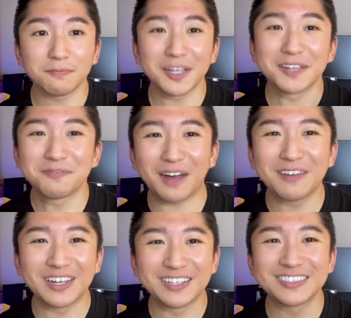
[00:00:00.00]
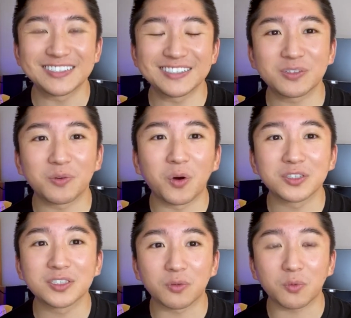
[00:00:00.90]
like 5 inches
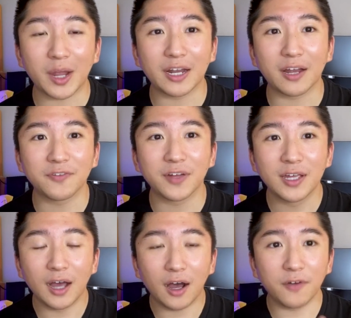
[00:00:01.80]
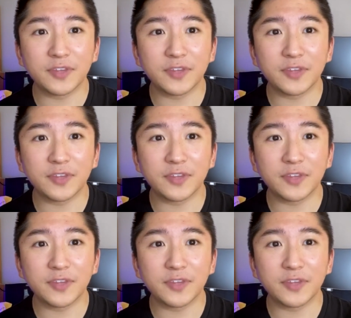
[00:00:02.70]
towards the right of